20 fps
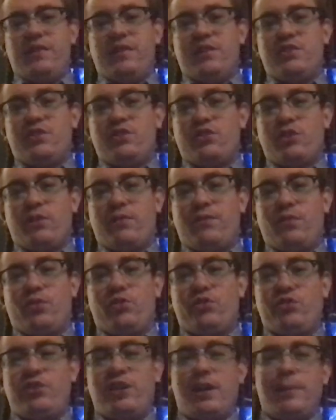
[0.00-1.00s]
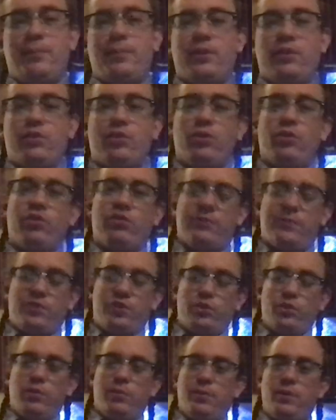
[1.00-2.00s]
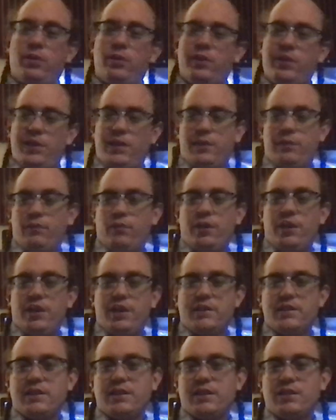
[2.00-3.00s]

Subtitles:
This is our first step in terms of suitability and risk.